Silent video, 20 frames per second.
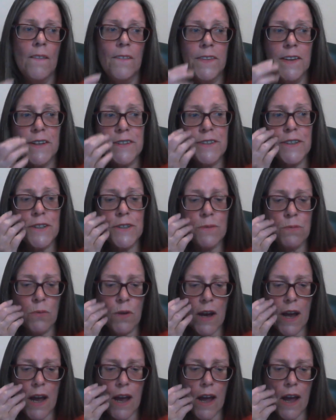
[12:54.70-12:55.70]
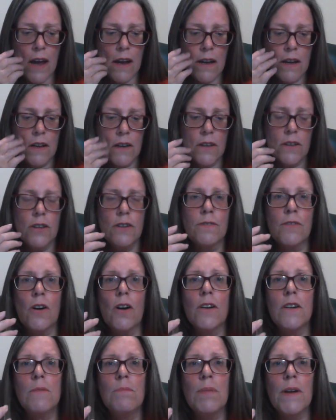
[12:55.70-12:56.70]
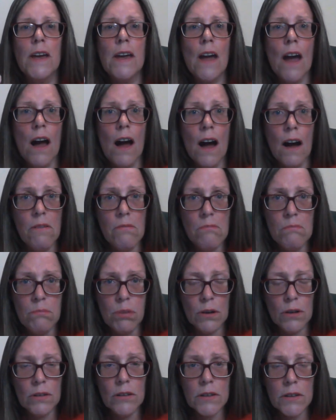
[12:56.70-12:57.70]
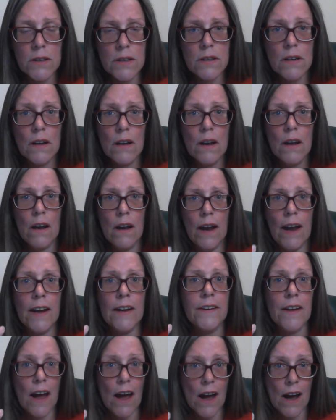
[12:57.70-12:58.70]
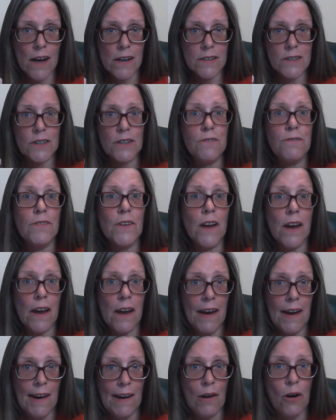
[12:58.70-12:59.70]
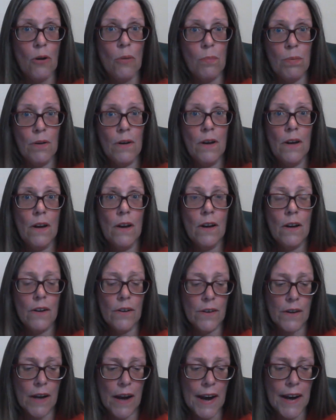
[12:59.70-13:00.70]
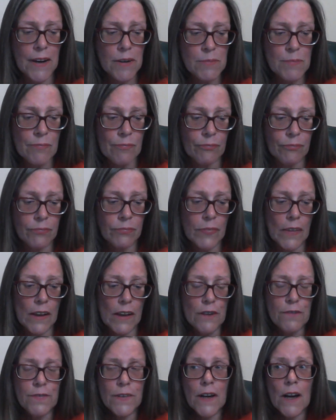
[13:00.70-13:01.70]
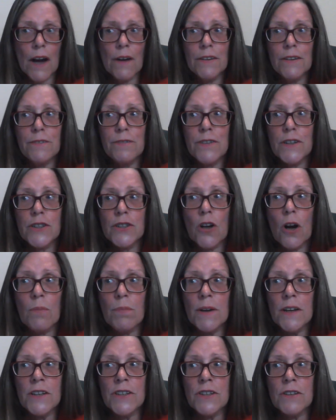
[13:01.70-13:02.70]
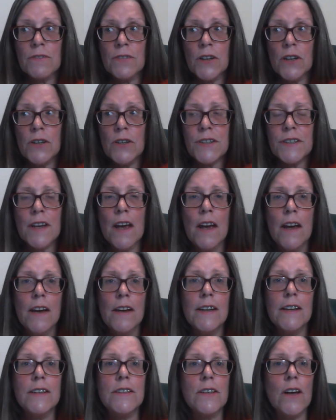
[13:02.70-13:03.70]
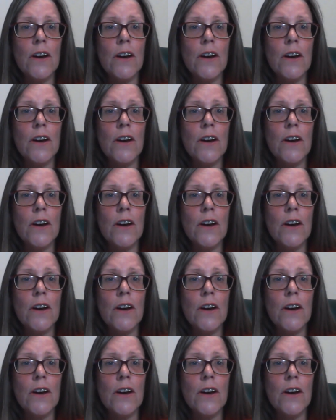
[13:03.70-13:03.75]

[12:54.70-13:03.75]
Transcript: This is where you've got to be humbled and ask for help. Okay? If you're going for job interviews, it's